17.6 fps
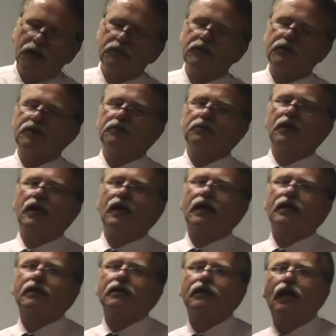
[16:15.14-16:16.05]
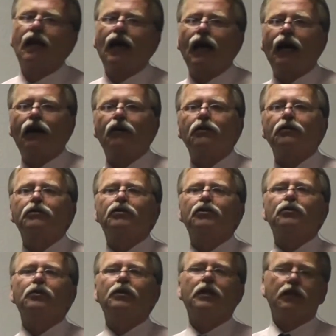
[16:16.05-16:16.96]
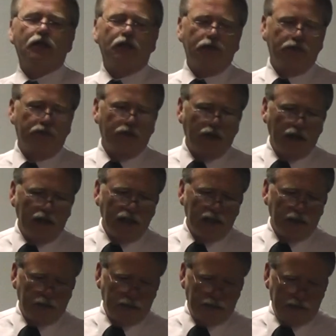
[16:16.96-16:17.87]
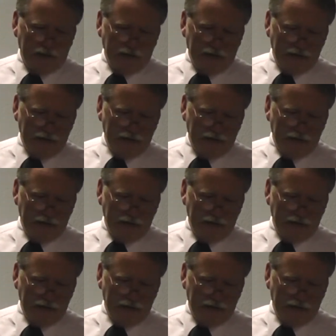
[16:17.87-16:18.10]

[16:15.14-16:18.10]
comes to mind. How do we develop